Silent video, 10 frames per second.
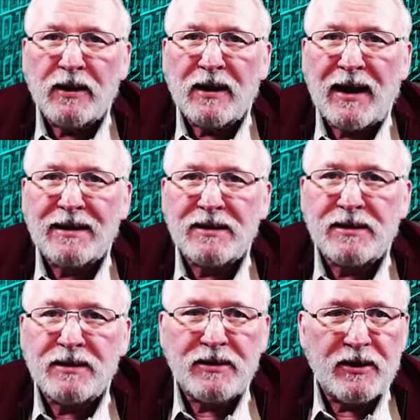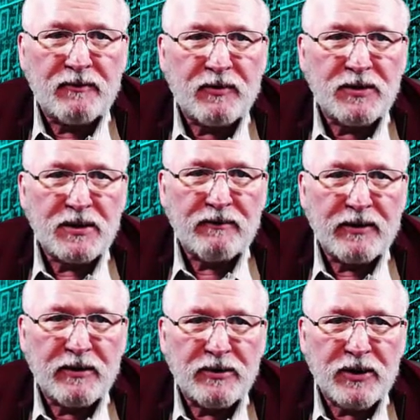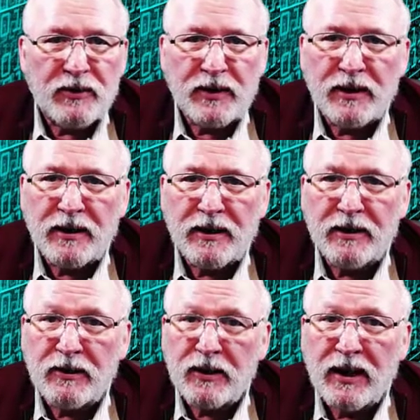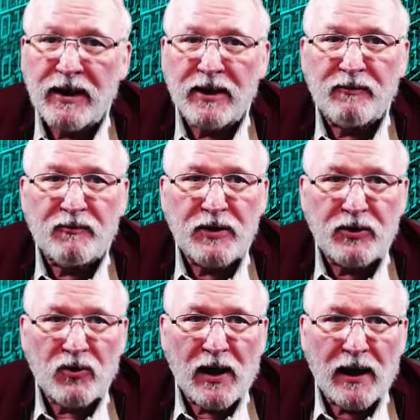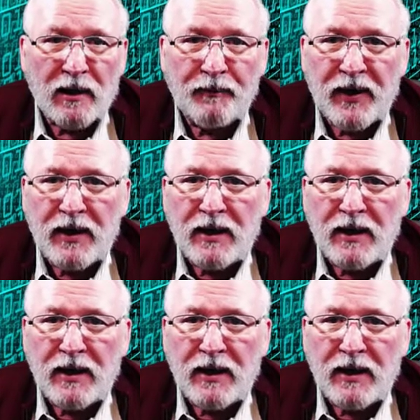classes at the University of Arizona. You can get a free trial.